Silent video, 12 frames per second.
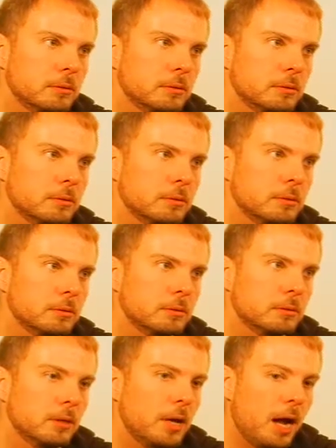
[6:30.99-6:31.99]
About what?
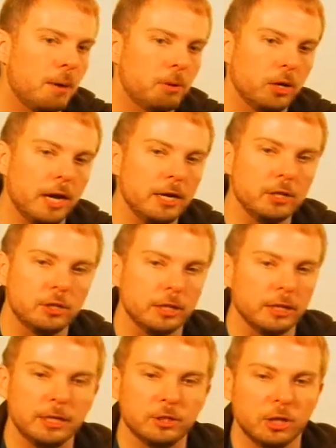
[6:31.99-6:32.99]
about
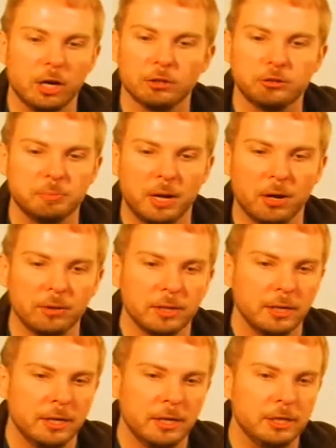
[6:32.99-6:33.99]
anything. He talks about
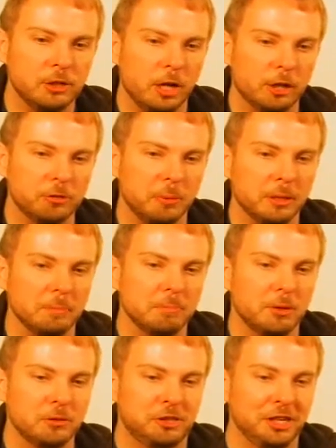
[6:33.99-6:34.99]
he talks about
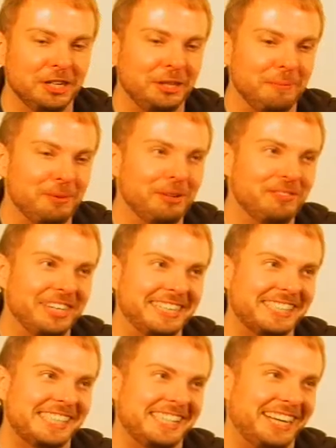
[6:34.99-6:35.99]
most of the movie
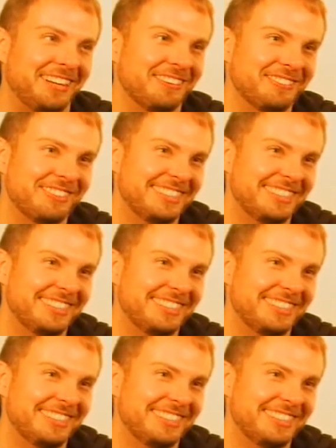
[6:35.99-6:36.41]
itself.